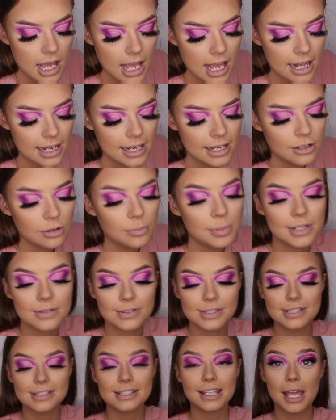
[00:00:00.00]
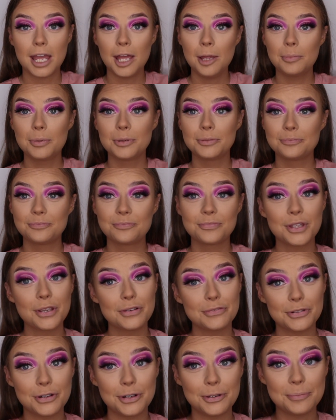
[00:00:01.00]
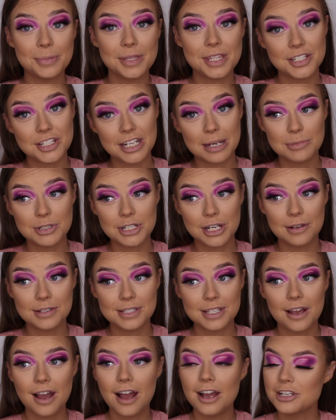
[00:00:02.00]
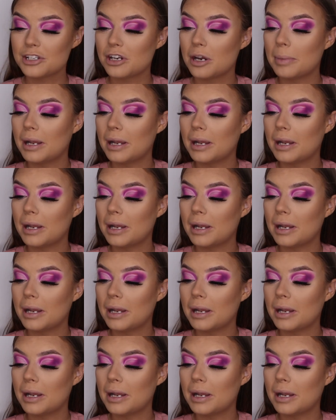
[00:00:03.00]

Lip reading: a little bit of Skip from the James Charles eyeshadow